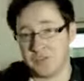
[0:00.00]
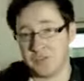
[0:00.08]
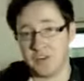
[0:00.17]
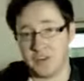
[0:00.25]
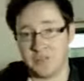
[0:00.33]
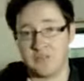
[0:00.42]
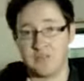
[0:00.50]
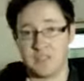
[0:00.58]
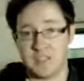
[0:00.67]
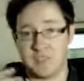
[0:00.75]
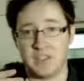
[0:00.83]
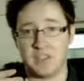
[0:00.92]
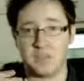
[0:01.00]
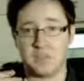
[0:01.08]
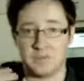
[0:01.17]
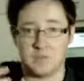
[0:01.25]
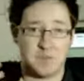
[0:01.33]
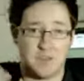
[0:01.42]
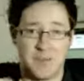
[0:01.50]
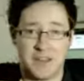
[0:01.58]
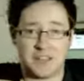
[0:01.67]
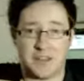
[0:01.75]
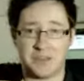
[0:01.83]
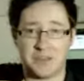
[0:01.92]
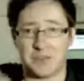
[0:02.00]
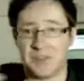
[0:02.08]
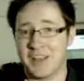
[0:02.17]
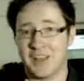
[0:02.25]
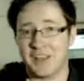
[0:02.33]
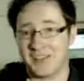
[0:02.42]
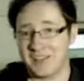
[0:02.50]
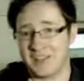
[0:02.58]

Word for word: there's, there are even TV shows from my childhood.